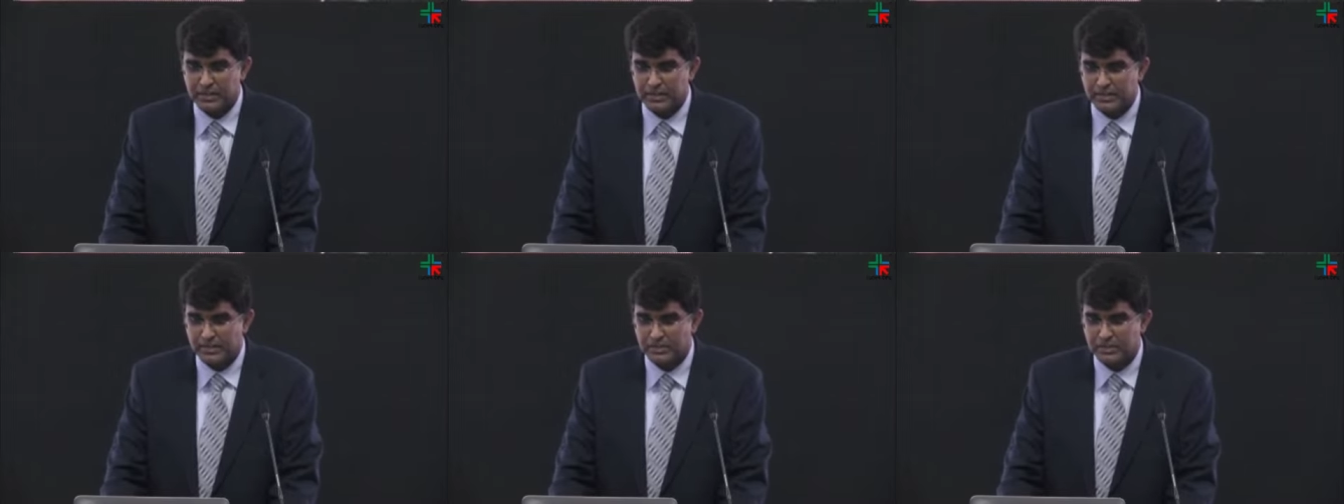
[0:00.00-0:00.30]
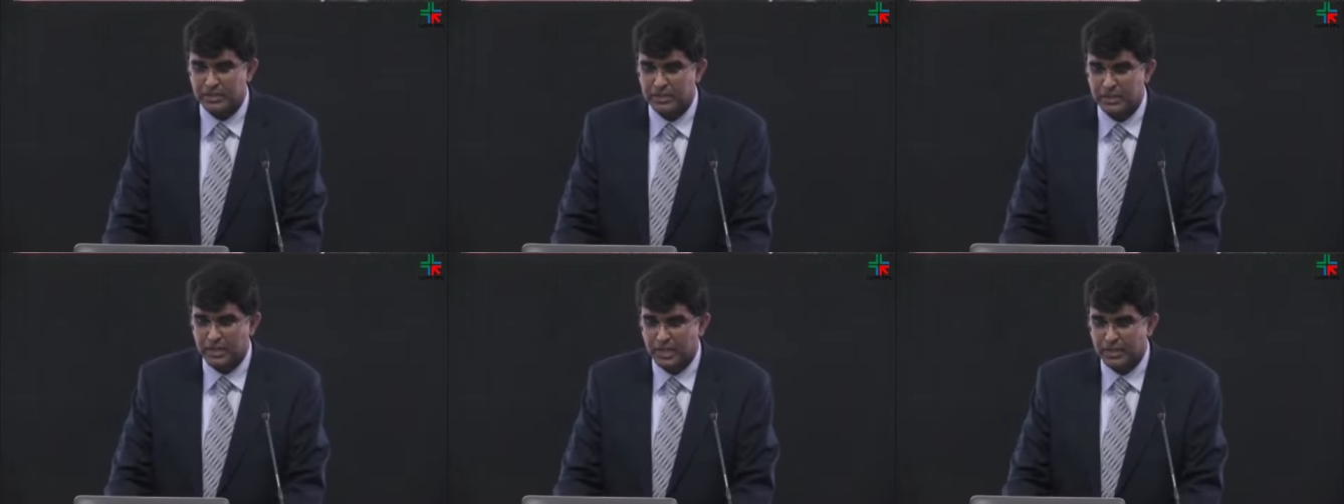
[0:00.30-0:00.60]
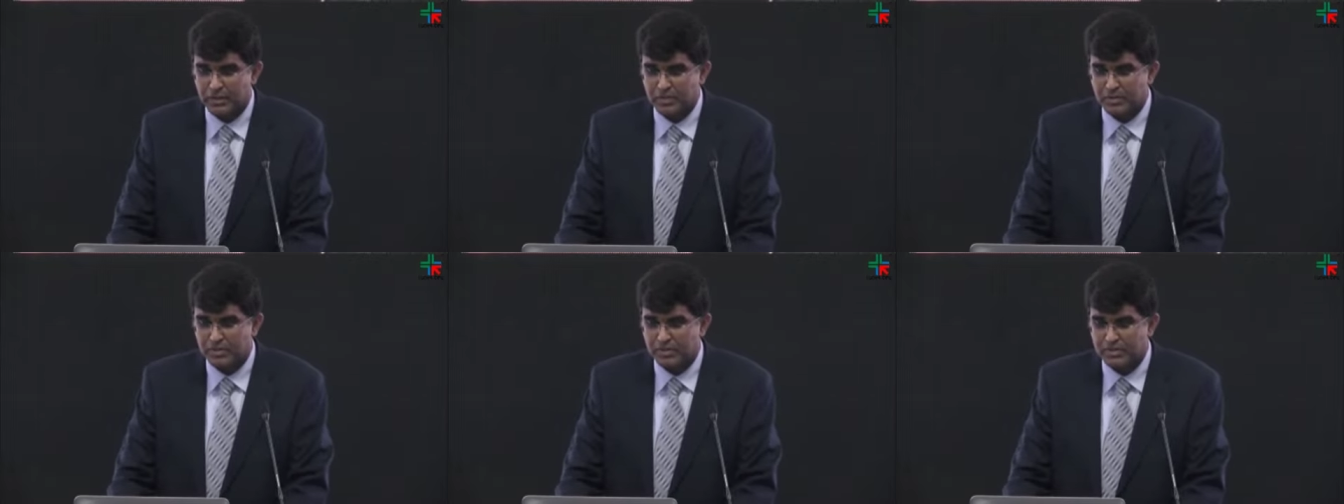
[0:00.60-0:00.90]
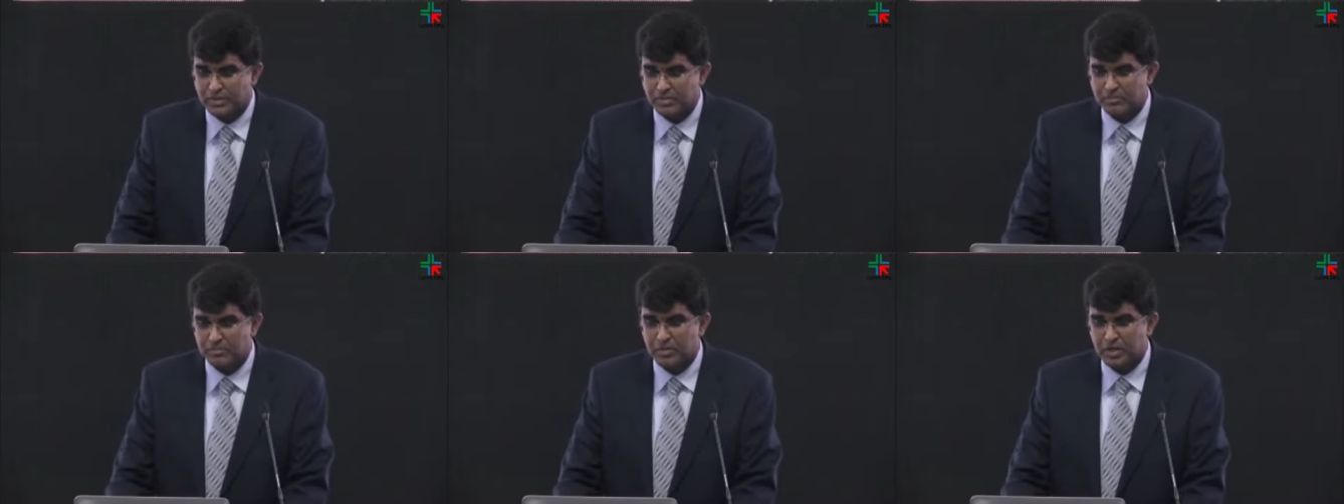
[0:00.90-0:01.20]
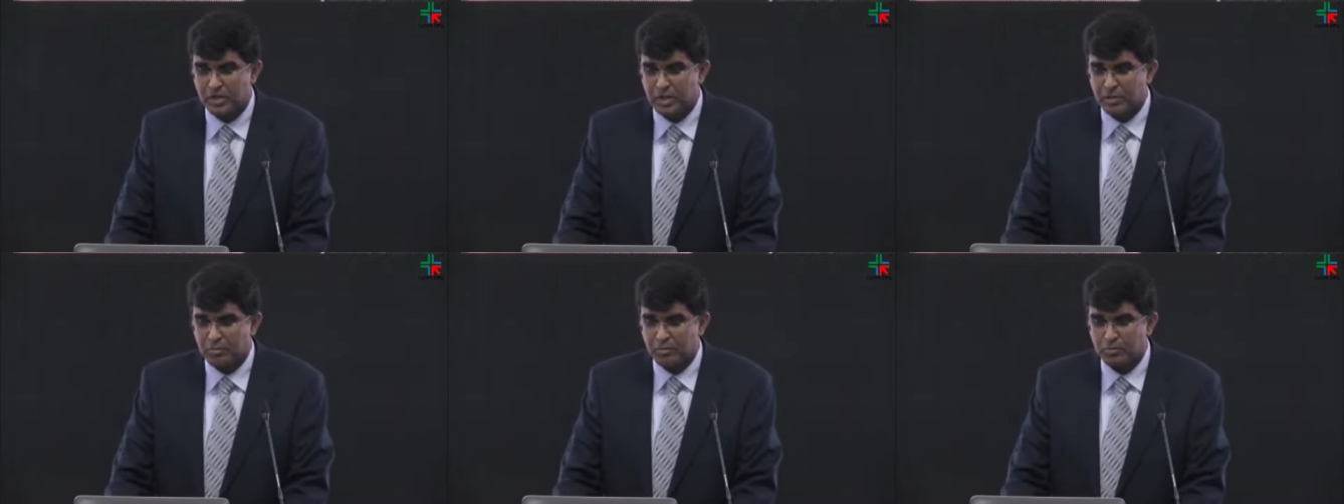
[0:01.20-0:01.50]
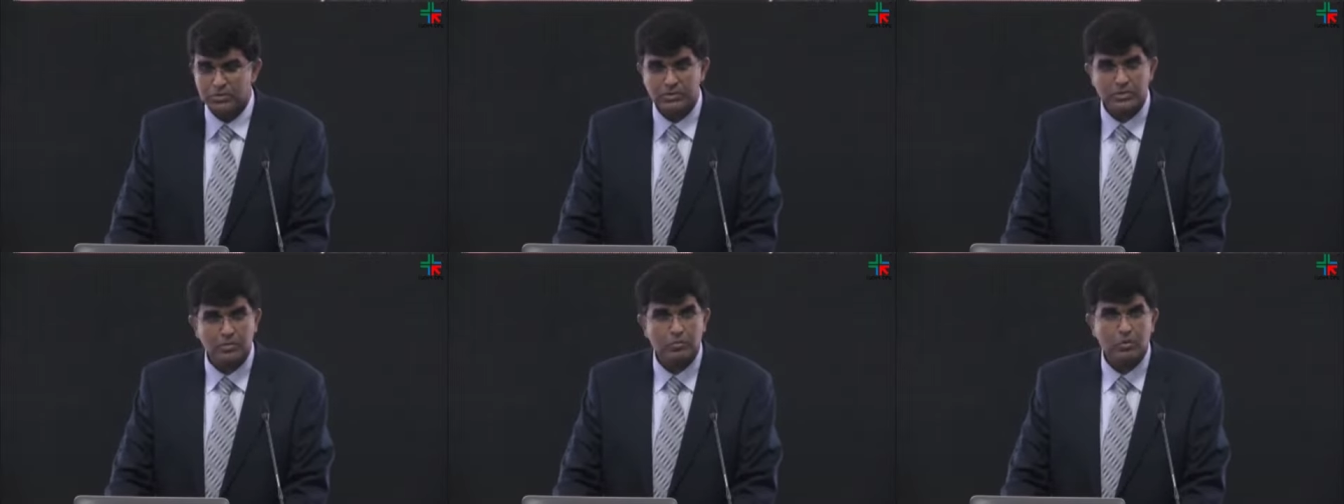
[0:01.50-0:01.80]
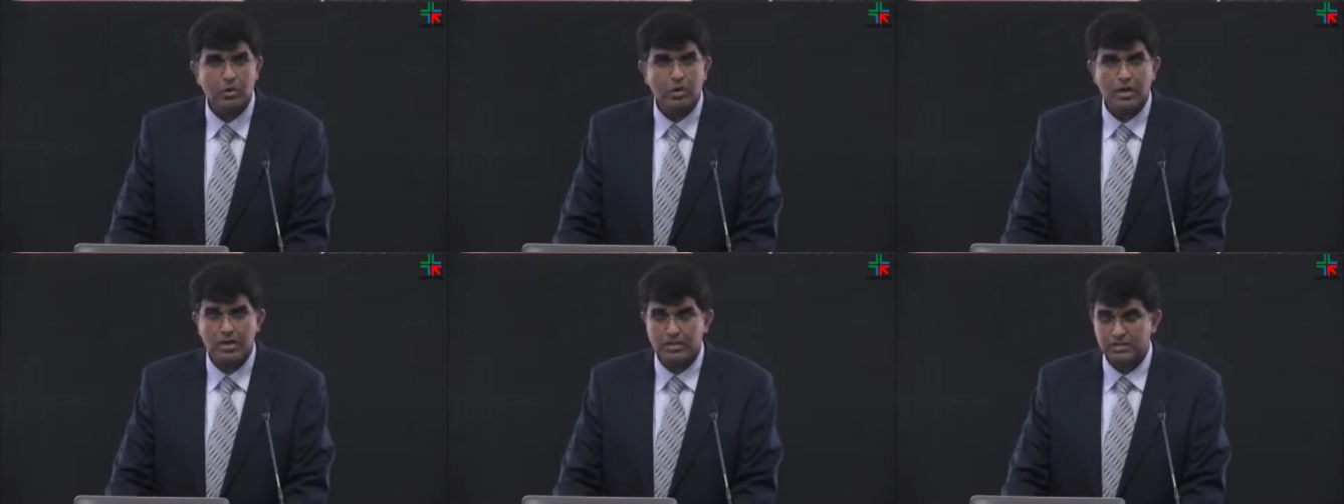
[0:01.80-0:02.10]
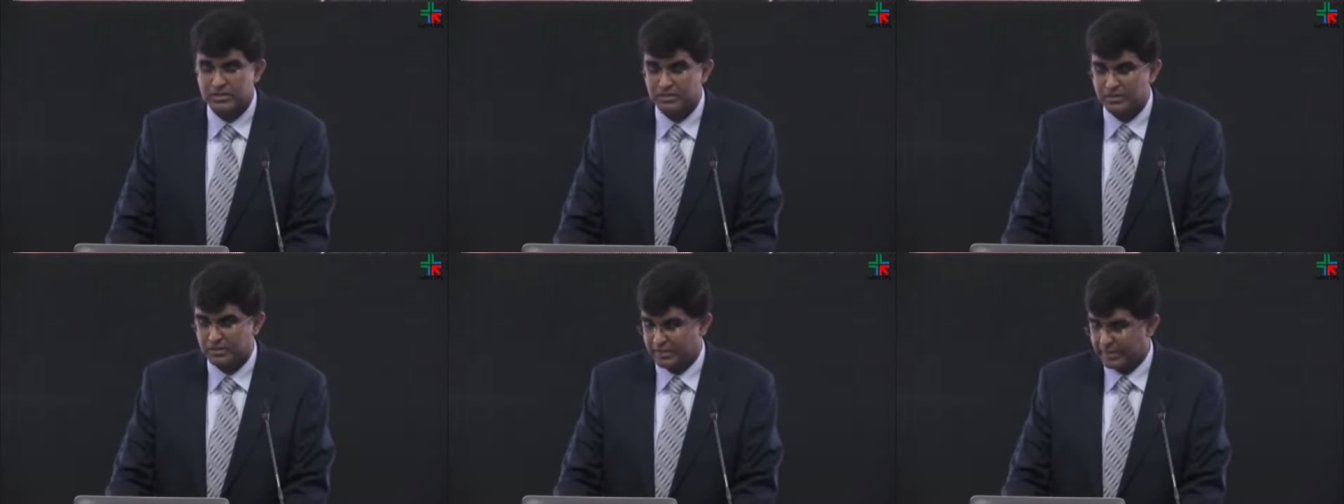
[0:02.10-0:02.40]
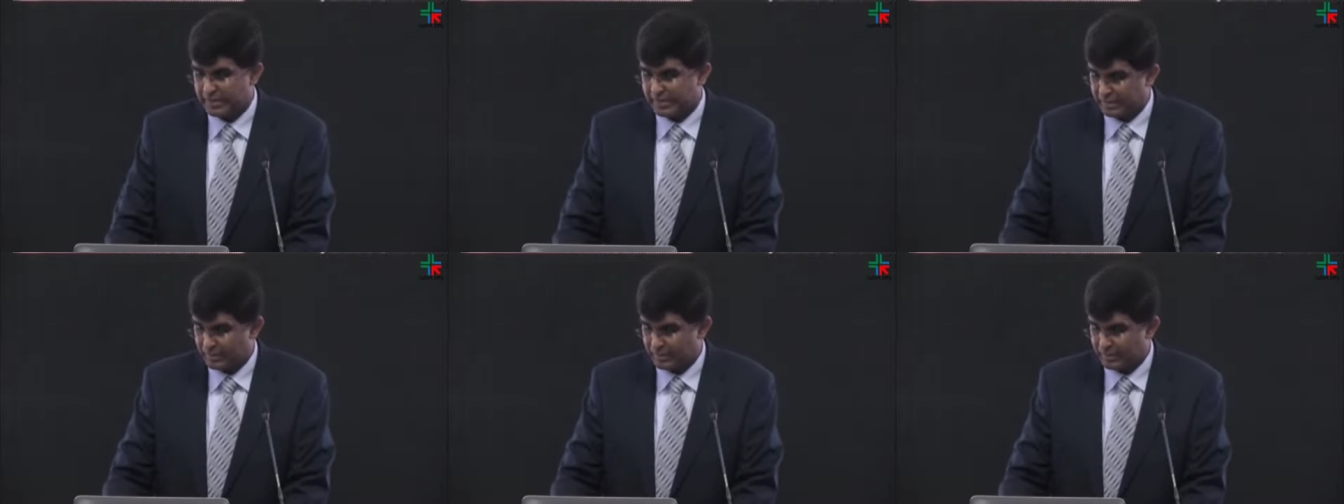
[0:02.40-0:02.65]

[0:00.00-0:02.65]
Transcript: reach the aneurysm, put some coils into it.